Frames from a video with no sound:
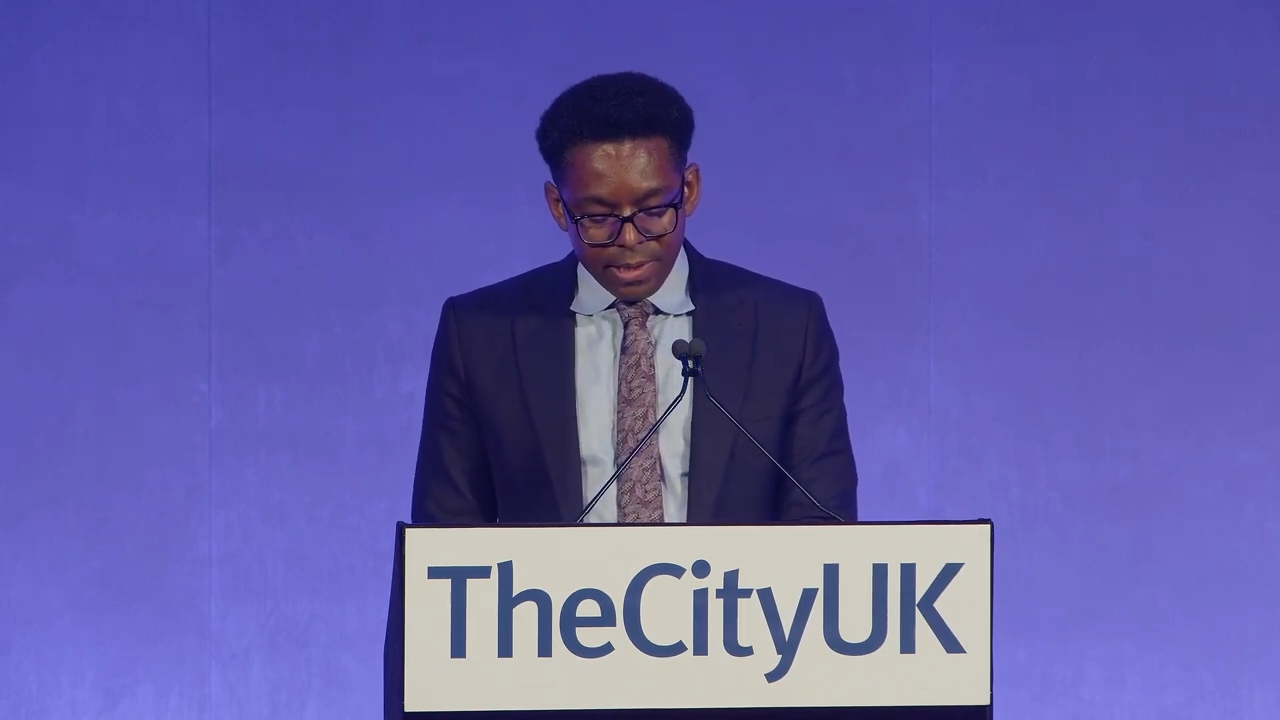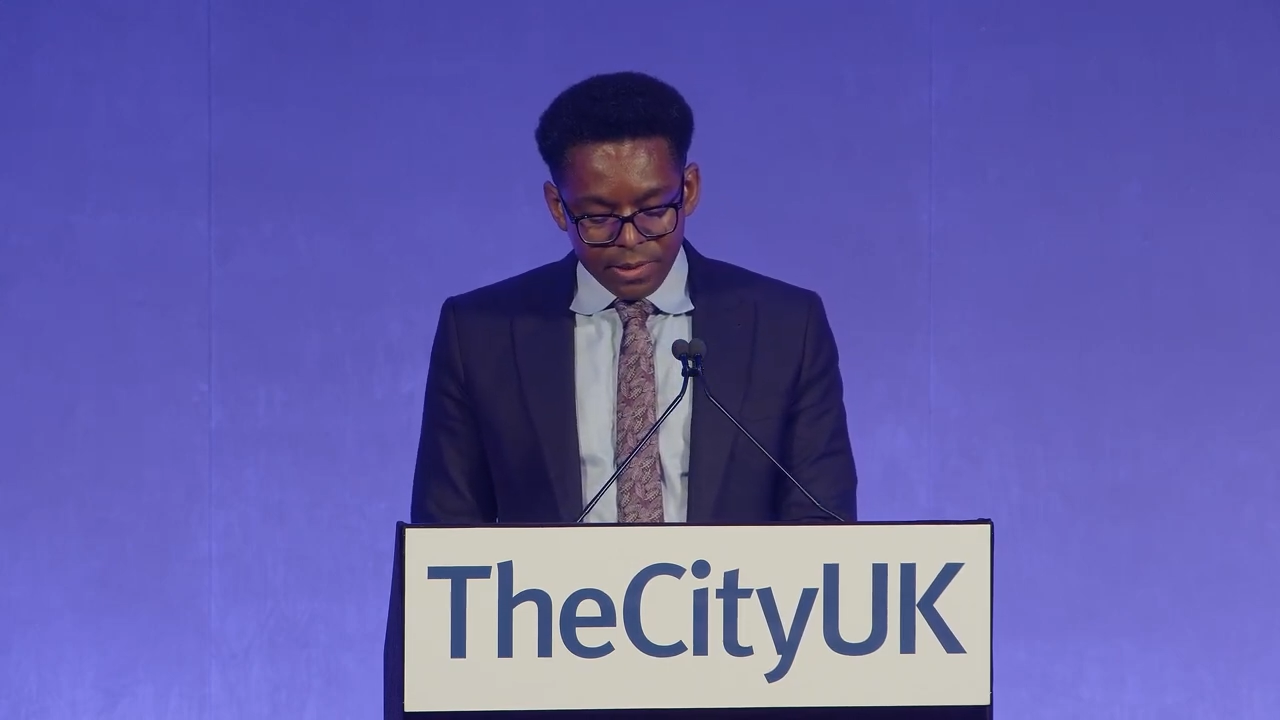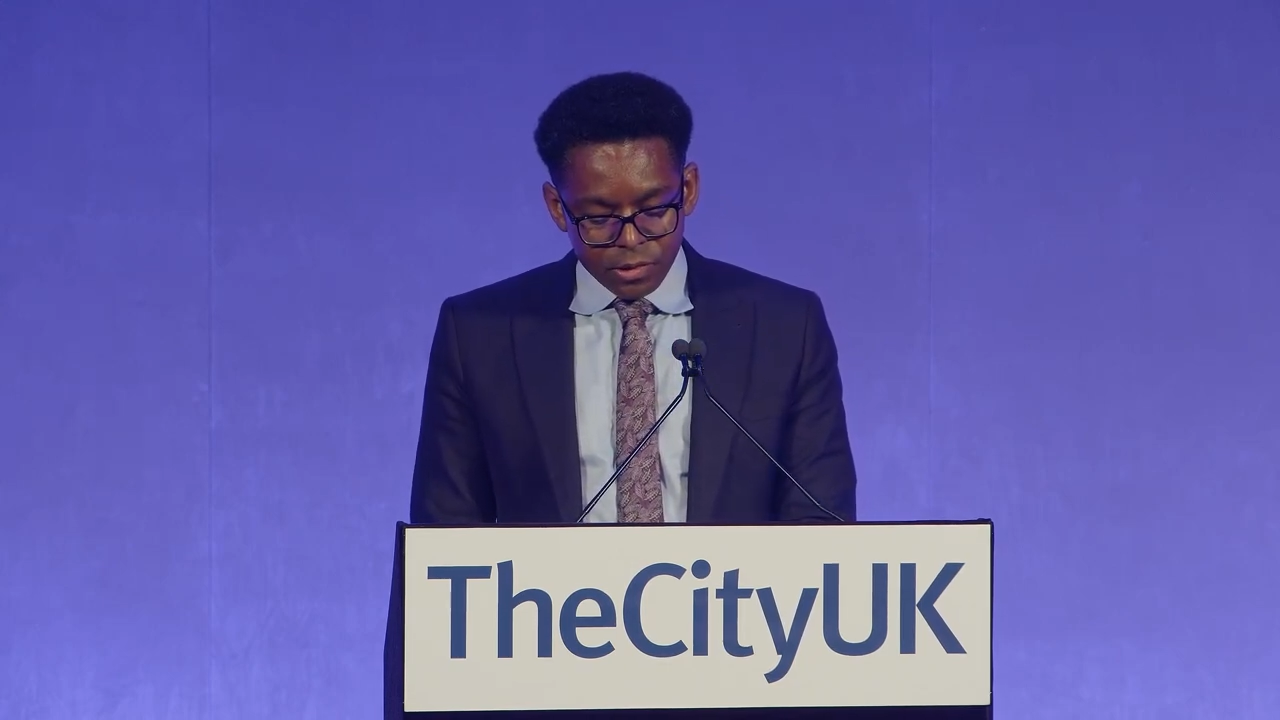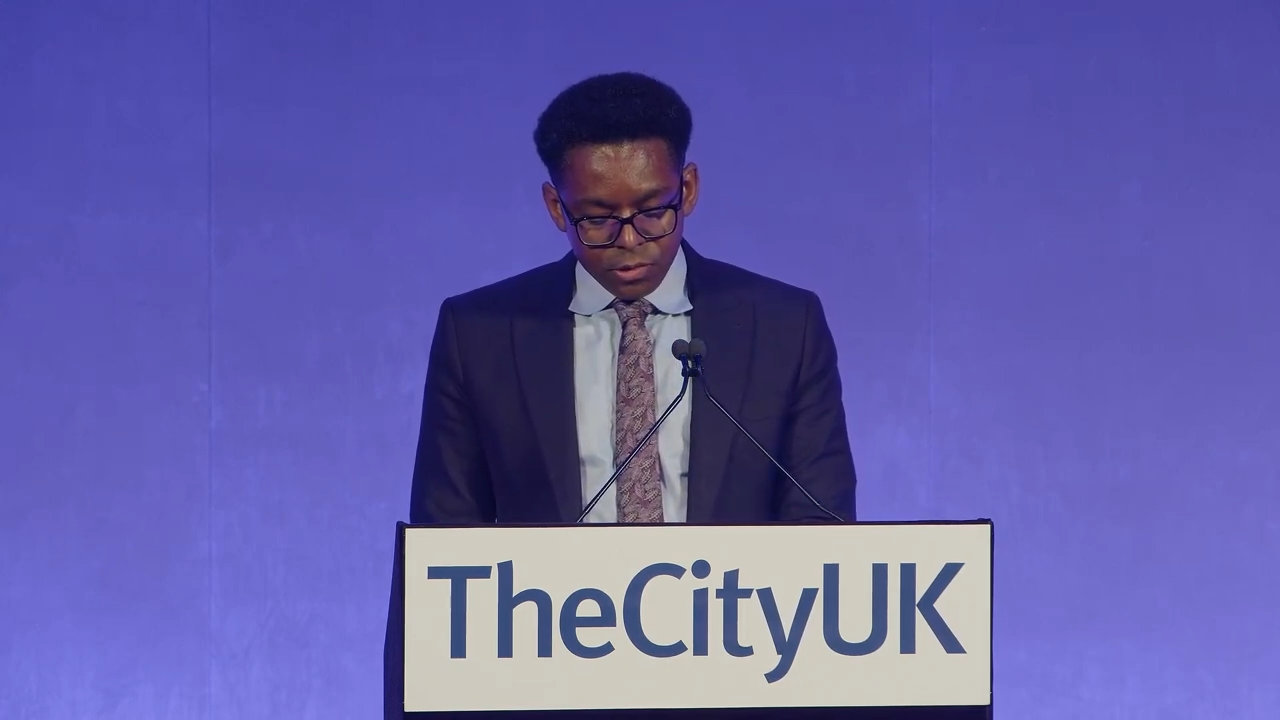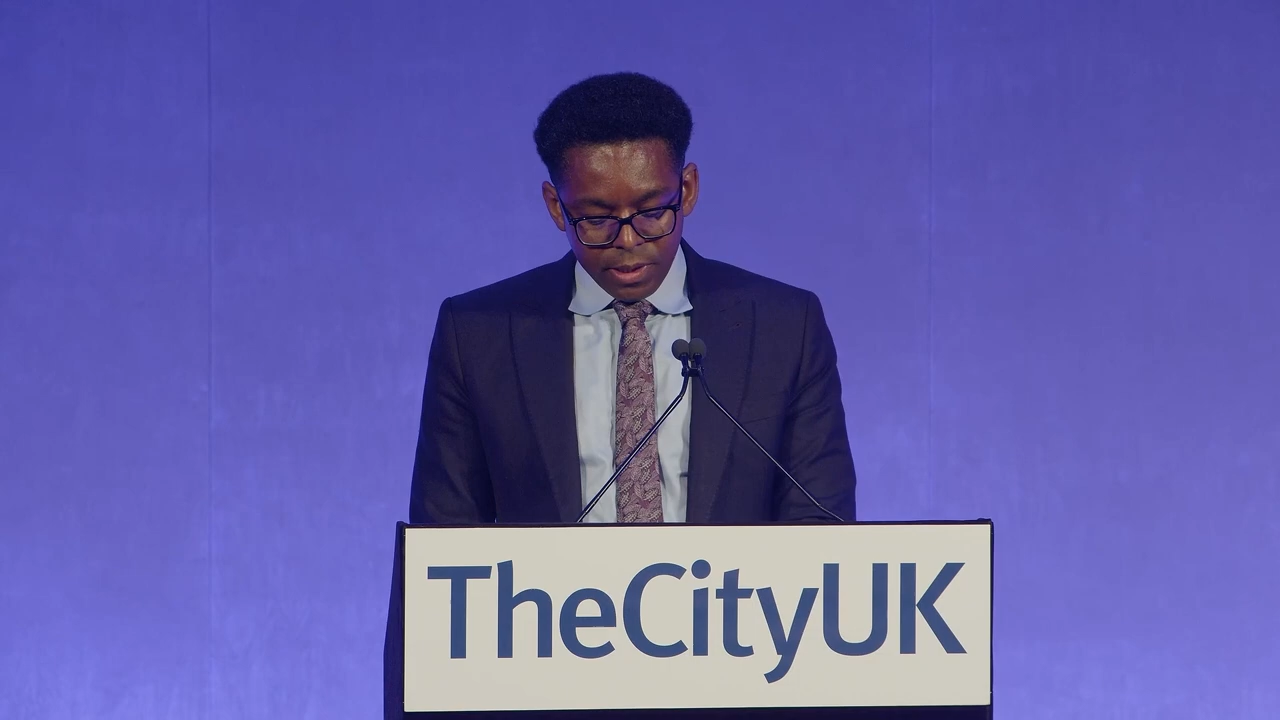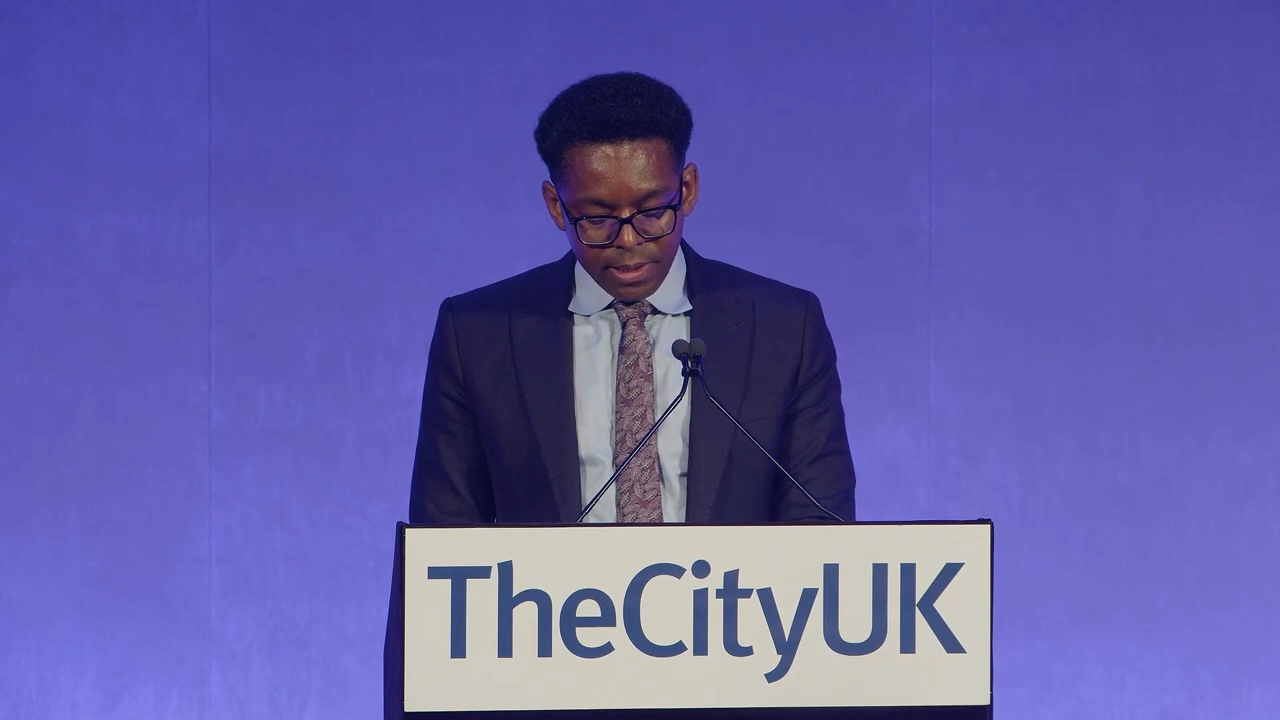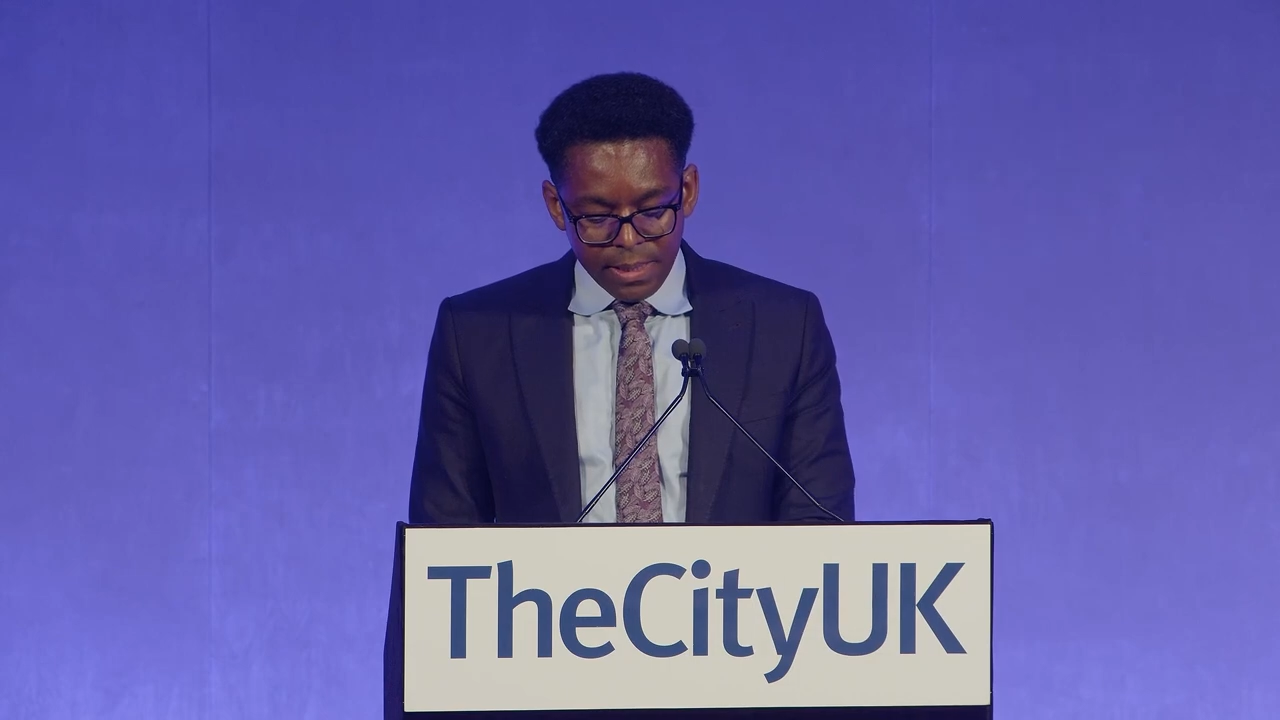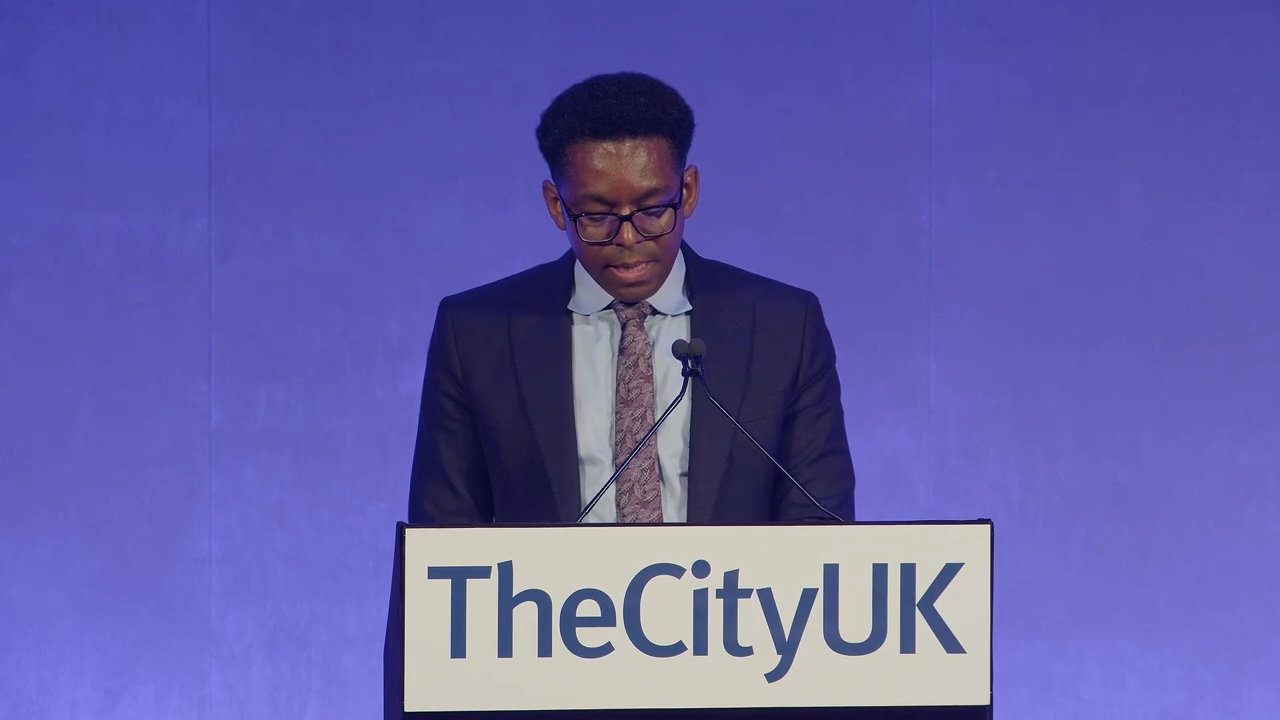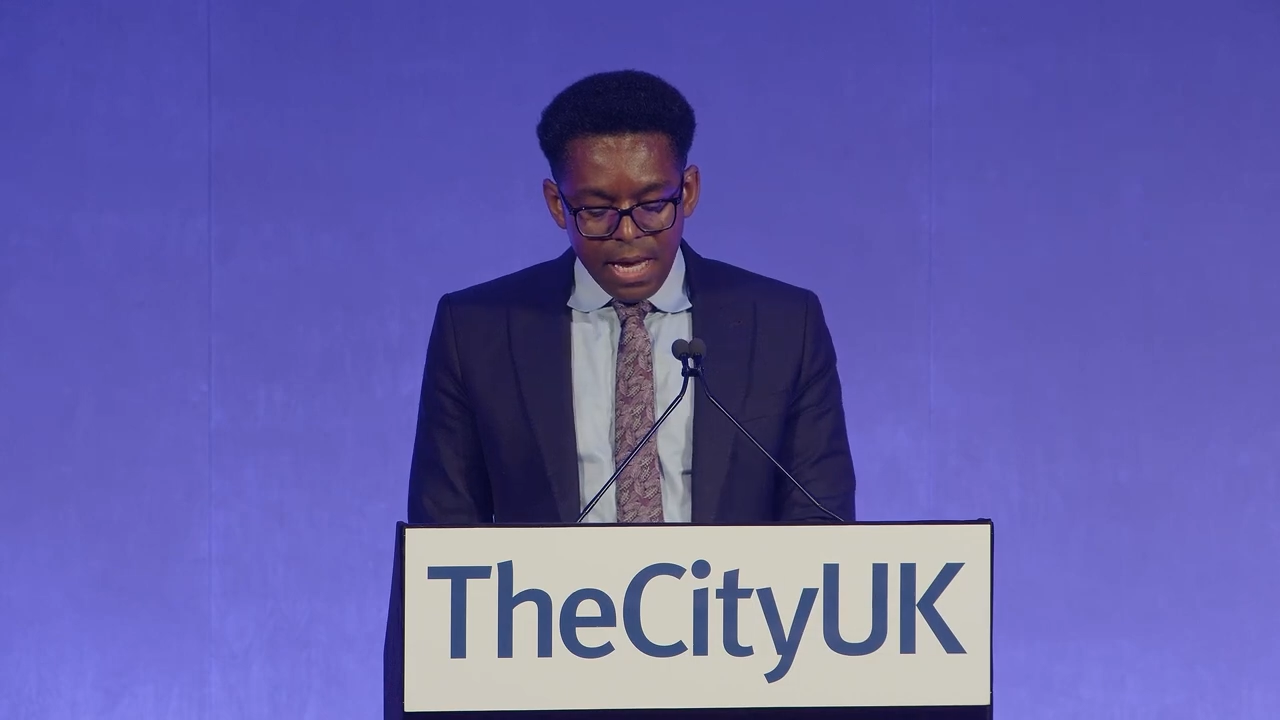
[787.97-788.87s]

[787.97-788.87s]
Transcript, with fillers: industry.